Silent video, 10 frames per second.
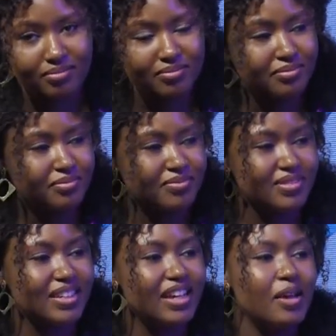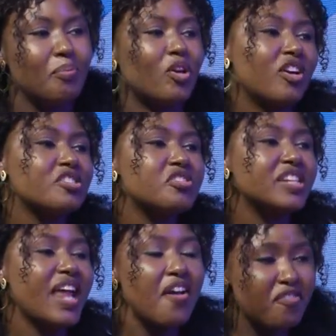We can't. Because you
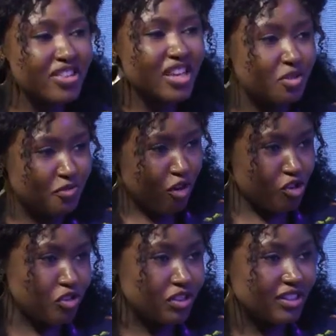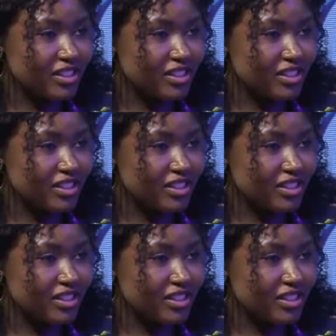need everything to function.